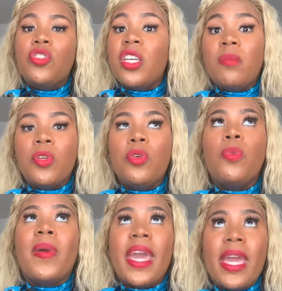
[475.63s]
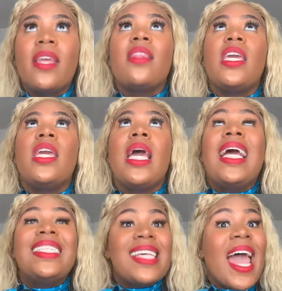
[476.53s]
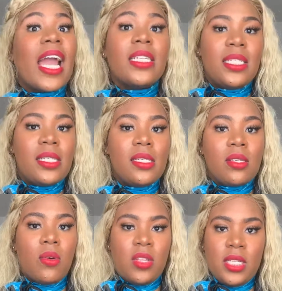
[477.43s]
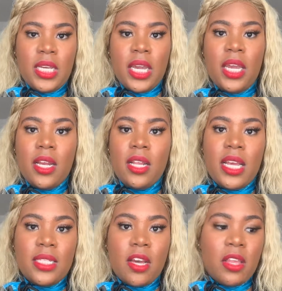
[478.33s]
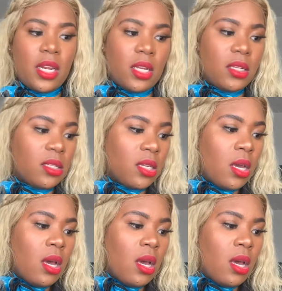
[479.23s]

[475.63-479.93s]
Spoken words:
you pay the taxes on the ticket, and that's how that is.